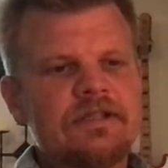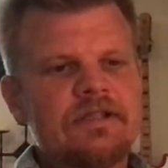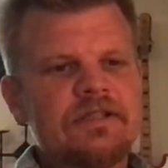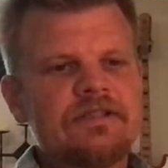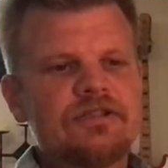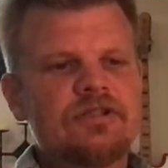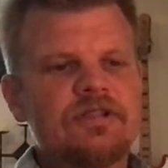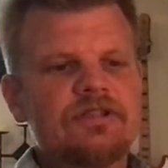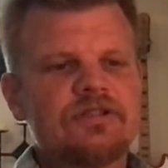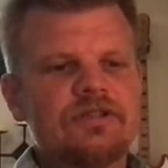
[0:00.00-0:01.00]
he's a
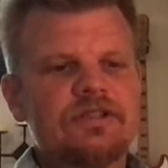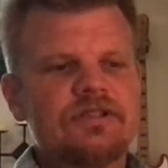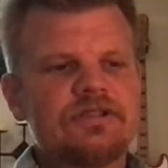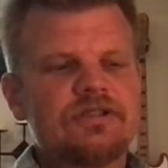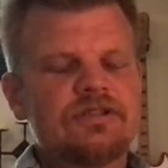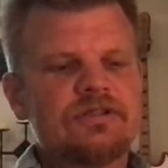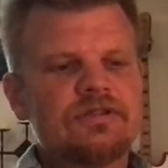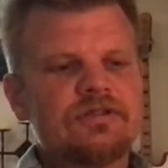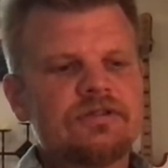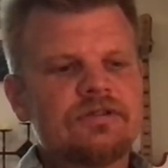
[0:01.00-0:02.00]
traditionalist
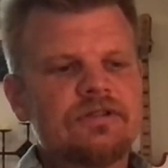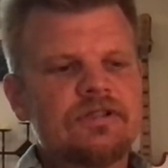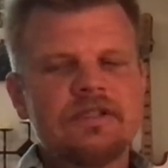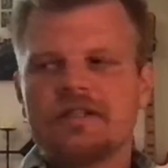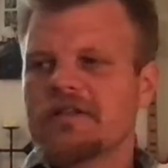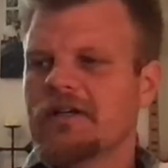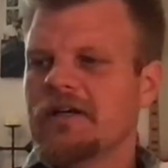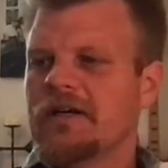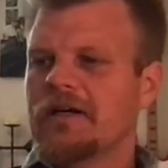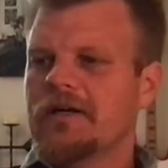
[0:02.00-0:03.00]

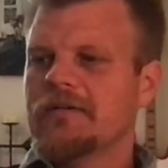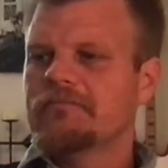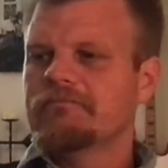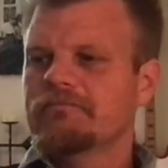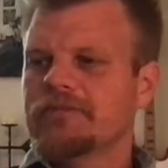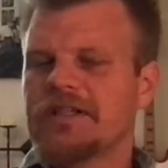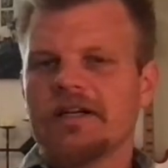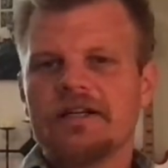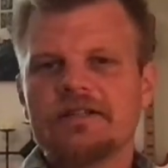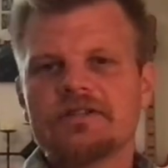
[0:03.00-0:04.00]
um,
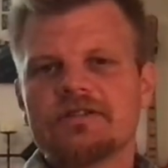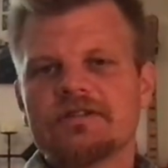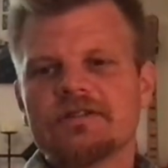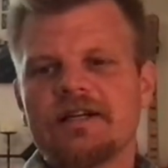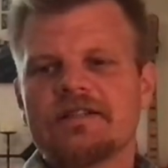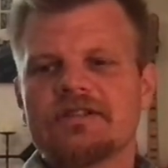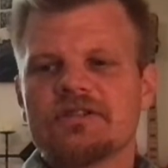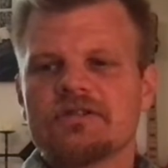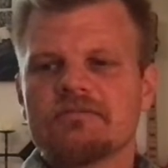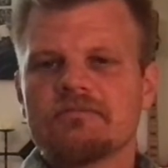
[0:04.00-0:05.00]
because
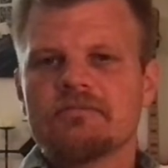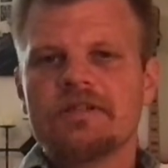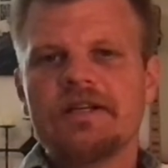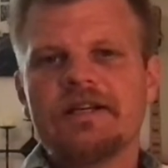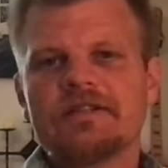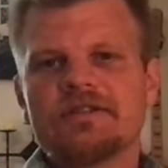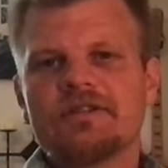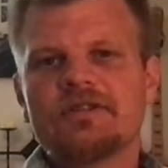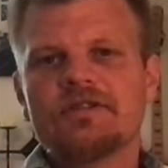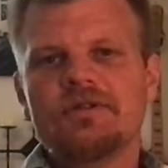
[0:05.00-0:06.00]
that's the
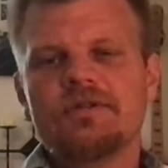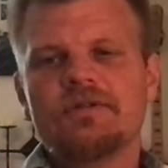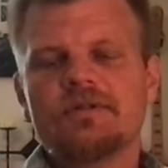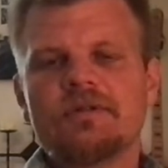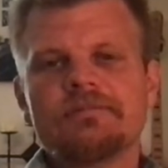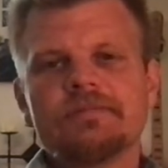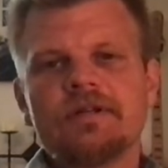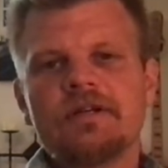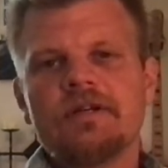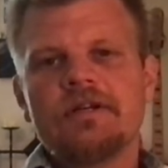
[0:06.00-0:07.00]
answer to
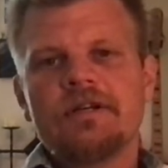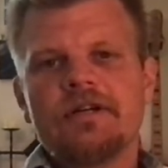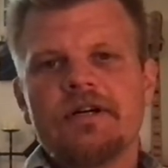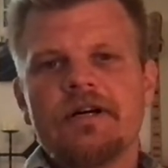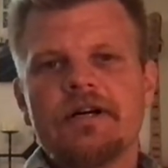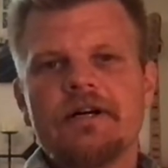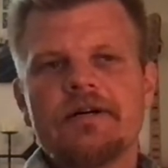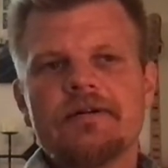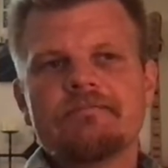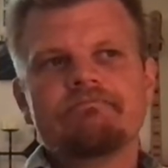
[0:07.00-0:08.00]

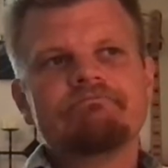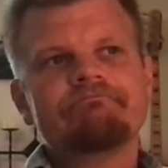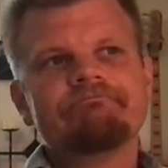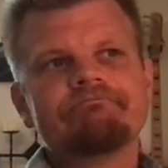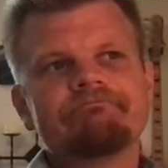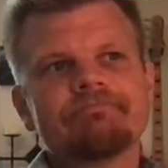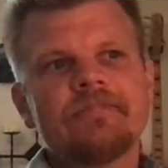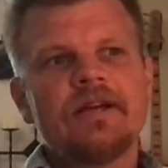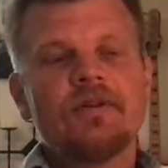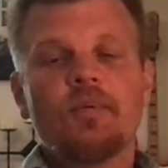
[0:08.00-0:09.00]
um,
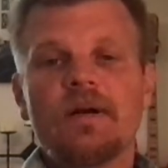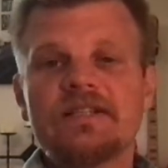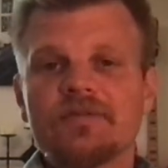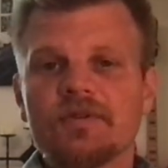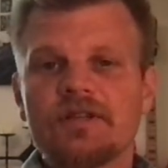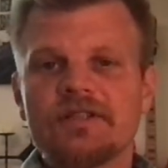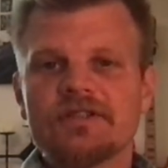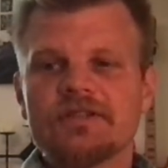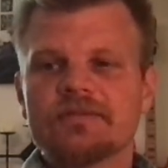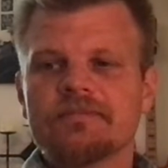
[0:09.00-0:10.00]
the wastefulness